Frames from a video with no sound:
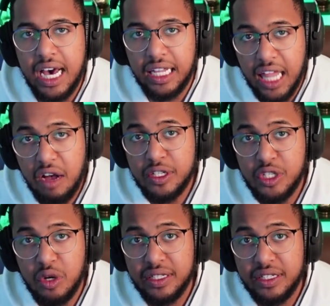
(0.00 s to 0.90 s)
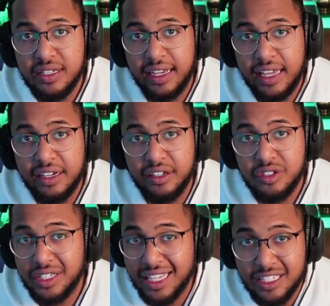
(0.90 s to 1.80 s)
allowing tokens, again,
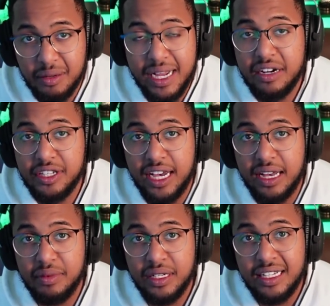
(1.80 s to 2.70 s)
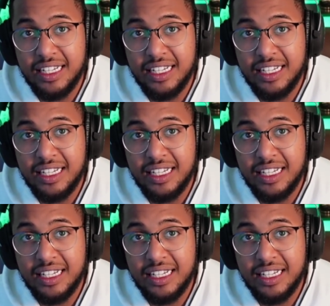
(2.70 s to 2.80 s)
to get some airtime,